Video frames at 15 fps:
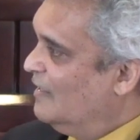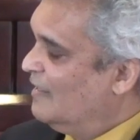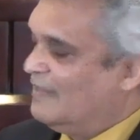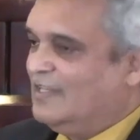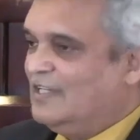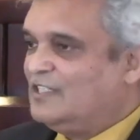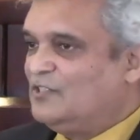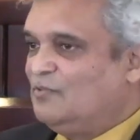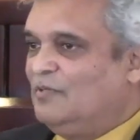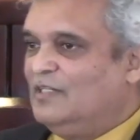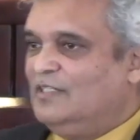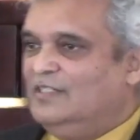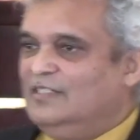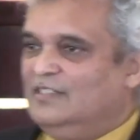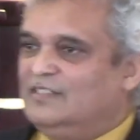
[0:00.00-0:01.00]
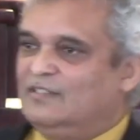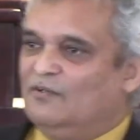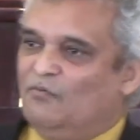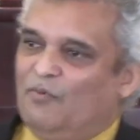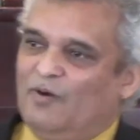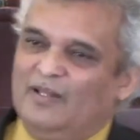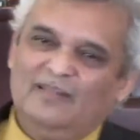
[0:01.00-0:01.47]
this one is the
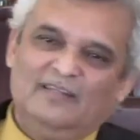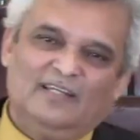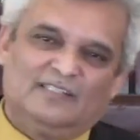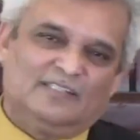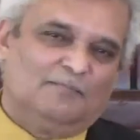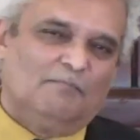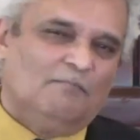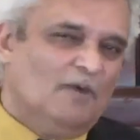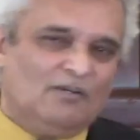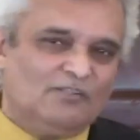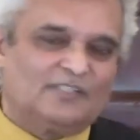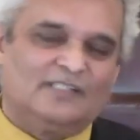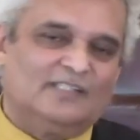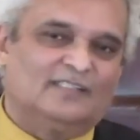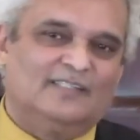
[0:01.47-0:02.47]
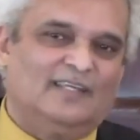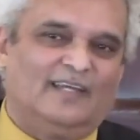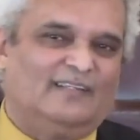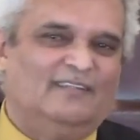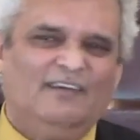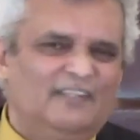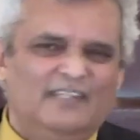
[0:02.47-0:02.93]
one that's most
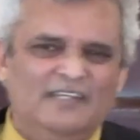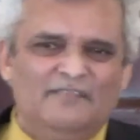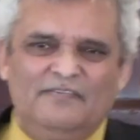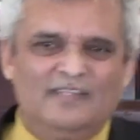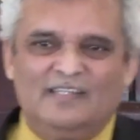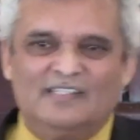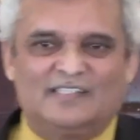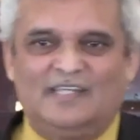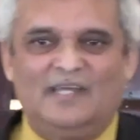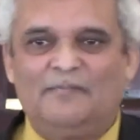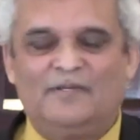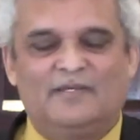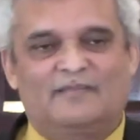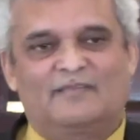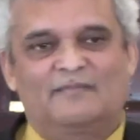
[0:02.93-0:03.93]
attacked. Not even the Sabbath.